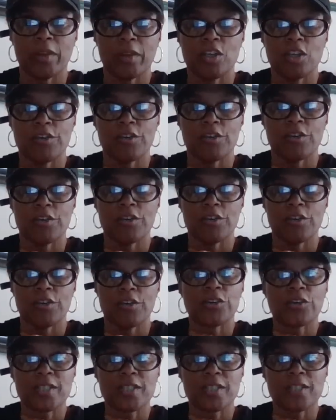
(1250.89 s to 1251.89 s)
Your very
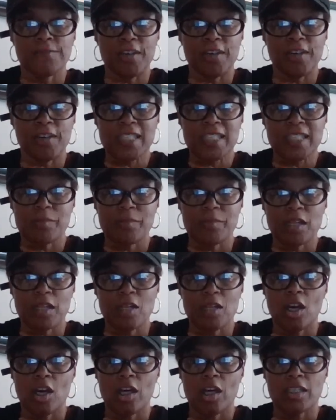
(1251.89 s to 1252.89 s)
first investment
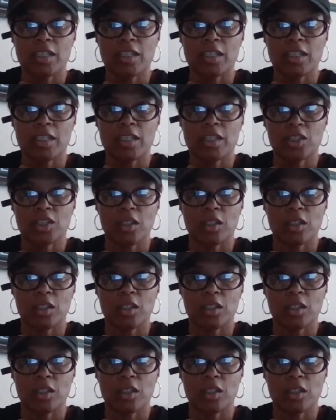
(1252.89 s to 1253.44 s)
is with